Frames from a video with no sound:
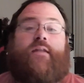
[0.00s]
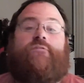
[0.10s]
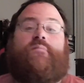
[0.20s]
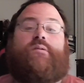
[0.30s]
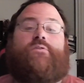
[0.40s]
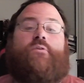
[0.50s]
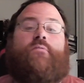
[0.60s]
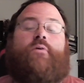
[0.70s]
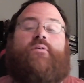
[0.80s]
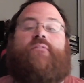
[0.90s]
infamous
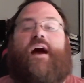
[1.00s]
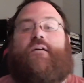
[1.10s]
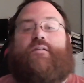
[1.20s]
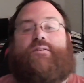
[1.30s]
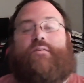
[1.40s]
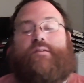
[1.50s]
coronavirus,